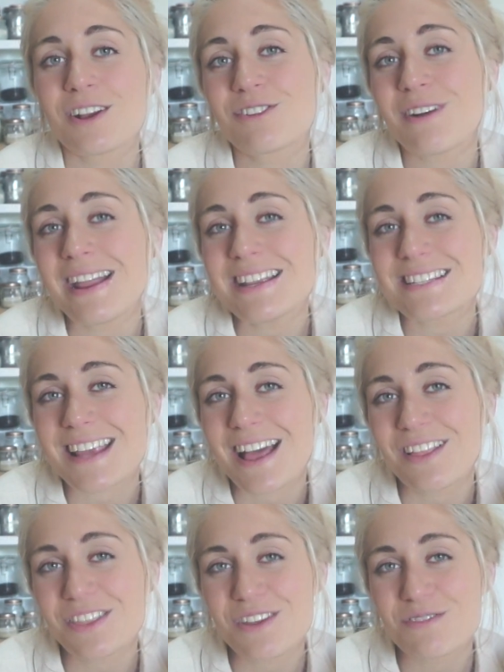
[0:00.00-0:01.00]
great
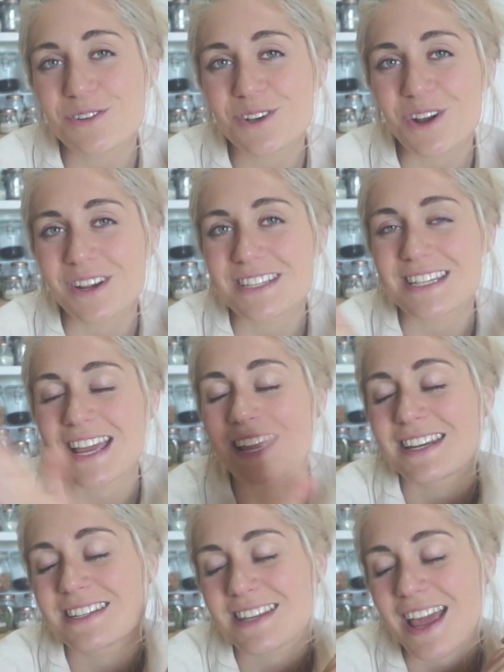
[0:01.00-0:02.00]
healthy food
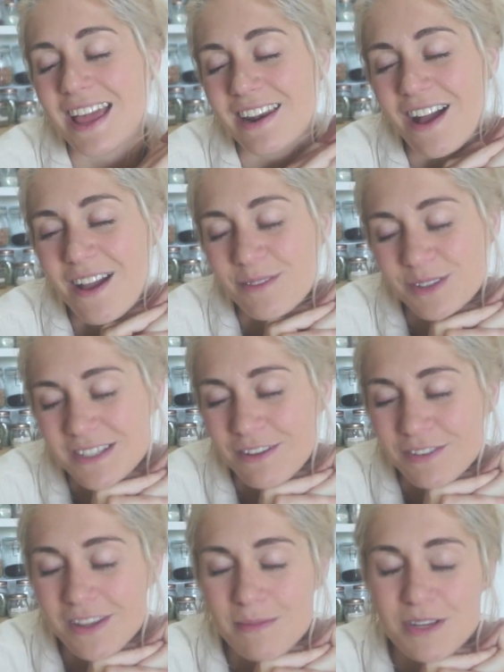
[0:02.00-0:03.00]
content, and I will
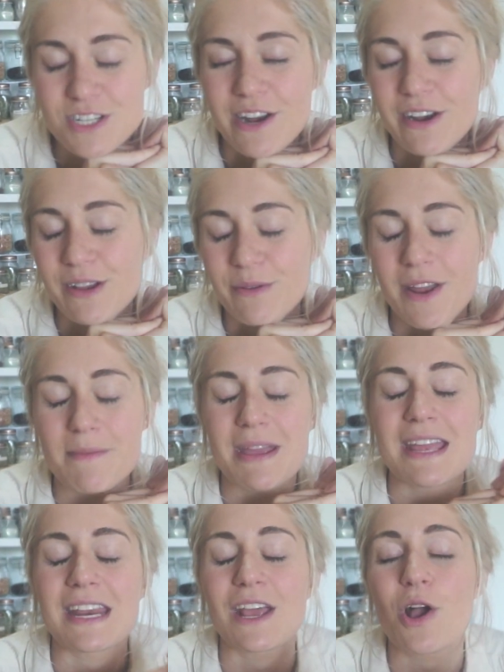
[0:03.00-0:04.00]
definitely be sharing what I'm
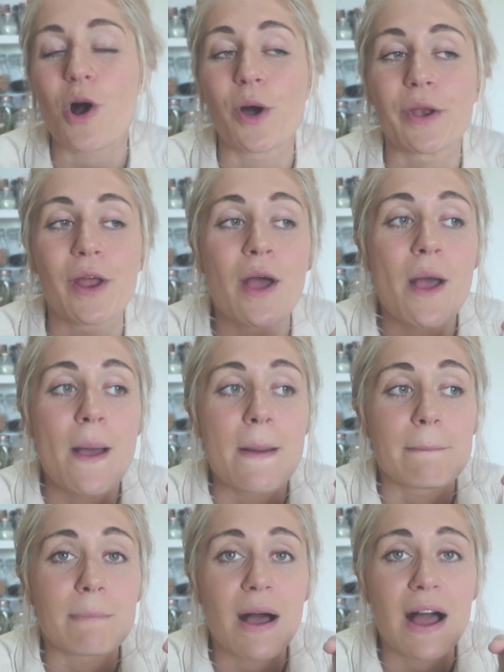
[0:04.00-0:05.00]
eating on
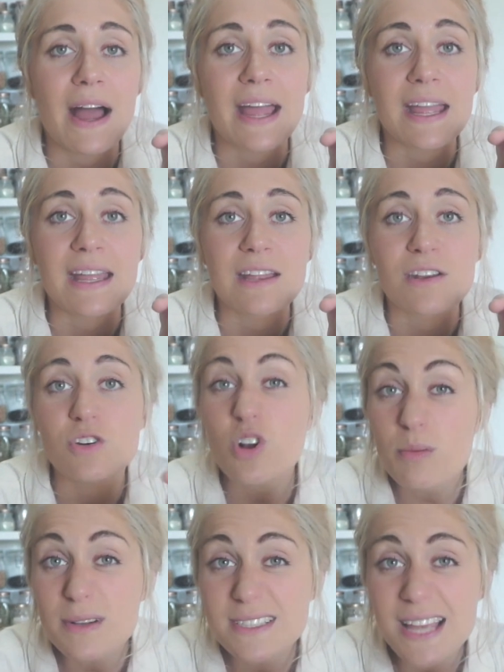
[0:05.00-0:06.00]
my
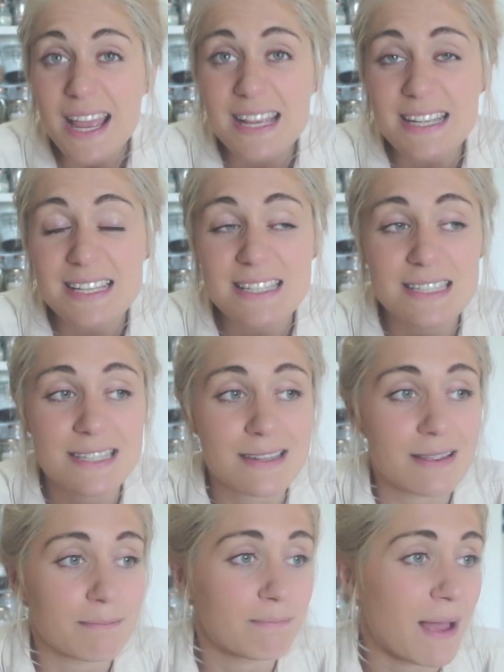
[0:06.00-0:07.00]
normal days,
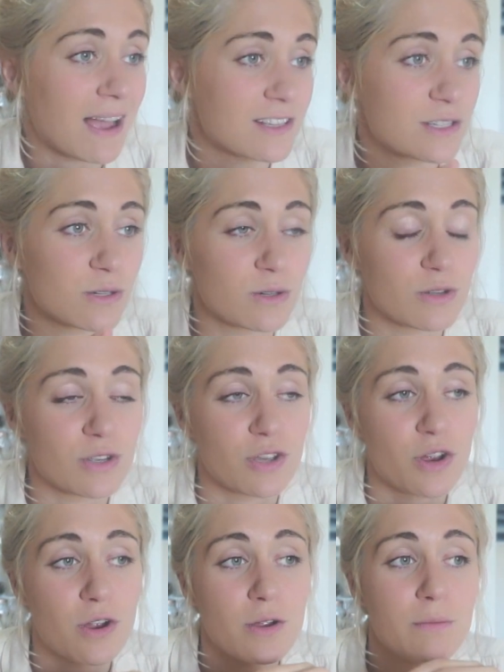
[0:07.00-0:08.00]
back
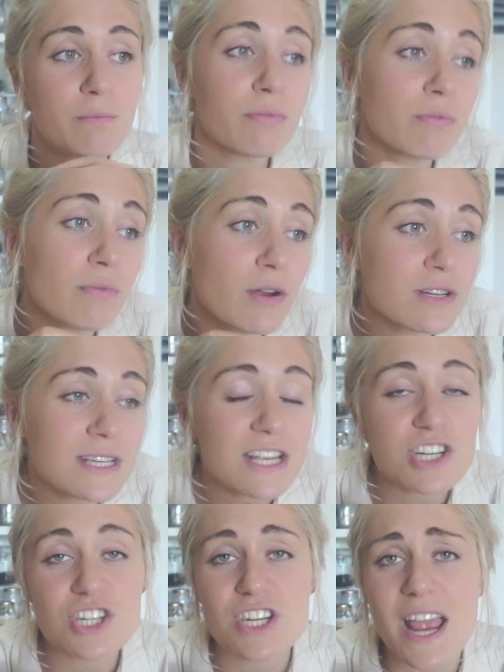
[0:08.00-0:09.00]
to
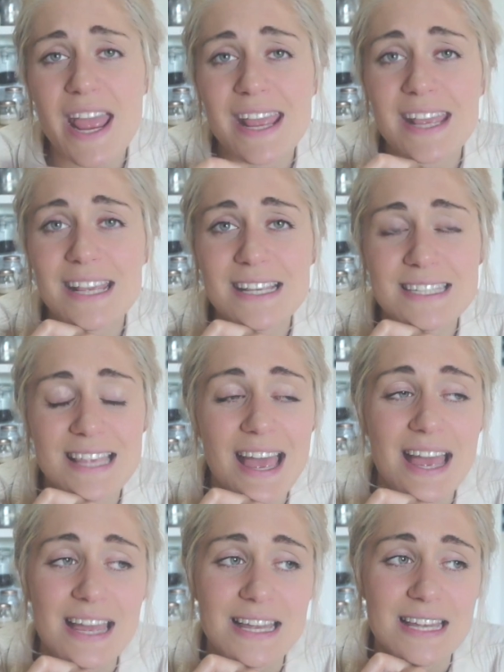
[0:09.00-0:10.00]
protein shakes
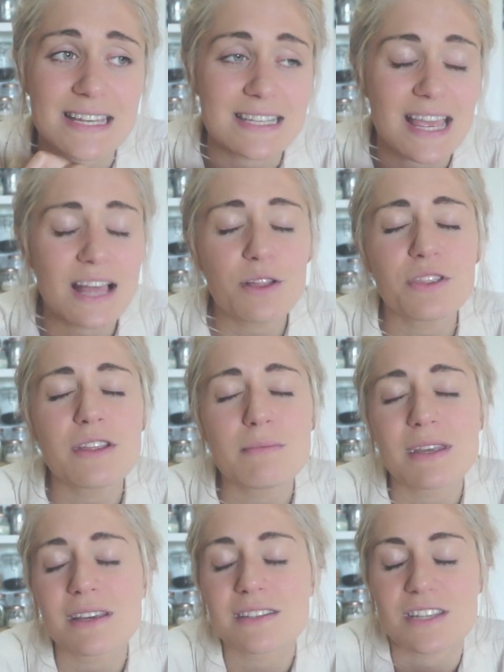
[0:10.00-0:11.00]
and healthy
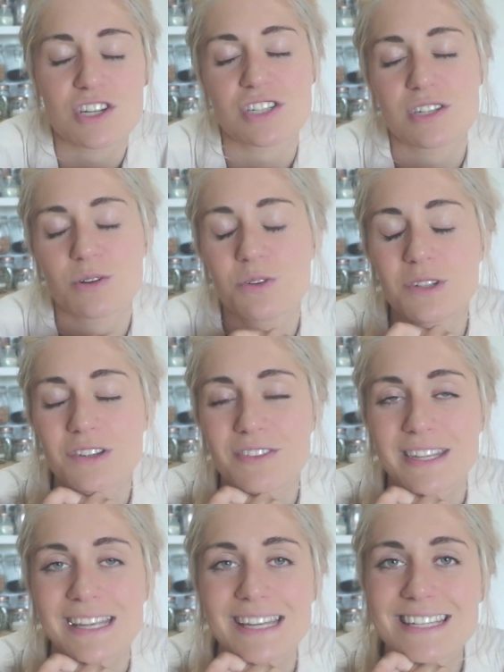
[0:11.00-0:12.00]
meals and just all of
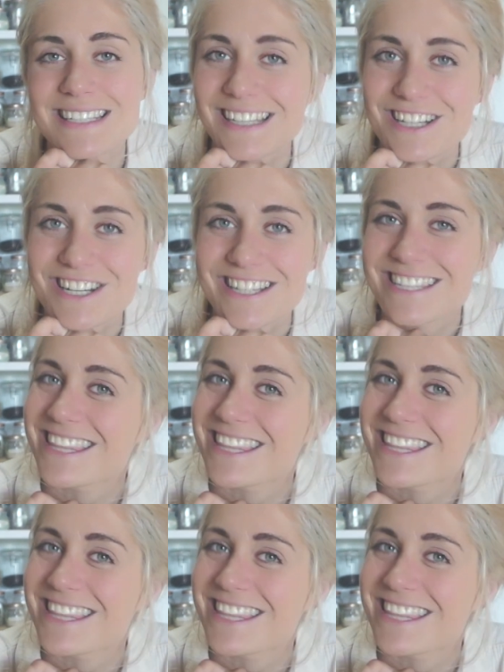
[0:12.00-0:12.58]
the delicious